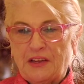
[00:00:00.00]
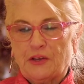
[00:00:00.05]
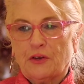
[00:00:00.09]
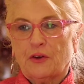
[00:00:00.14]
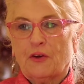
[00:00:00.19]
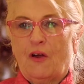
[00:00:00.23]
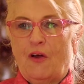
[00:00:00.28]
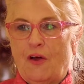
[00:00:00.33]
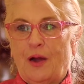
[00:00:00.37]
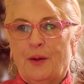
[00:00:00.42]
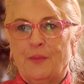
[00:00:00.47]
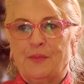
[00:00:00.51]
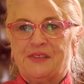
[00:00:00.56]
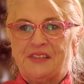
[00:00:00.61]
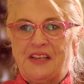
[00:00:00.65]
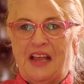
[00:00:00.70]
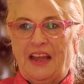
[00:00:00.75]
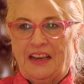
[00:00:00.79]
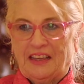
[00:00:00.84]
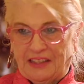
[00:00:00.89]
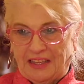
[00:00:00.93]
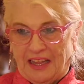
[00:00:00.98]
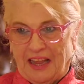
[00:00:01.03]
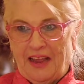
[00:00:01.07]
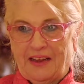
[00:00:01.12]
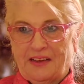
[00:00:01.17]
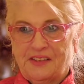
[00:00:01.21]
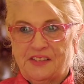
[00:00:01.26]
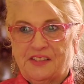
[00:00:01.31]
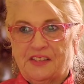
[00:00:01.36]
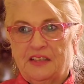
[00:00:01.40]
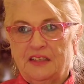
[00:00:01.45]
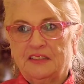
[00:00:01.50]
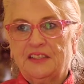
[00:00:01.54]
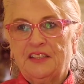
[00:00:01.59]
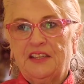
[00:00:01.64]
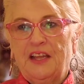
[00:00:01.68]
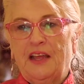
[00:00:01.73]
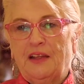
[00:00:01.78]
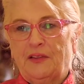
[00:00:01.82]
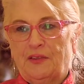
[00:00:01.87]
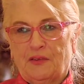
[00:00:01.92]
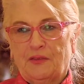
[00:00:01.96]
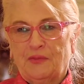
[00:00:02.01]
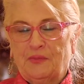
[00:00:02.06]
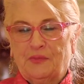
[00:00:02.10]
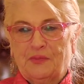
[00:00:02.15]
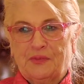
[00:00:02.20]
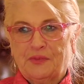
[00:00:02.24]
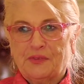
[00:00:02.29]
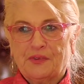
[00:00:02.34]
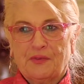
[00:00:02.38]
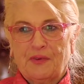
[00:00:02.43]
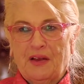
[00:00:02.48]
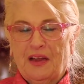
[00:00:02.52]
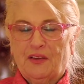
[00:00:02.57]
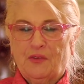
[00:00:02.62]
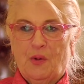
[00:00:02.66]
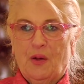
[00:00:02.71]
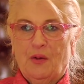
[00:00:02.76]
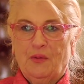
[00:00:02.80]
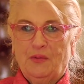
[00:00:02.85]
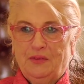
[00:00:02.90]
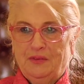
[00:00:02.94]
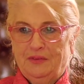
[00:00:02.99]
your arms and legs. Isn't that the direct quote?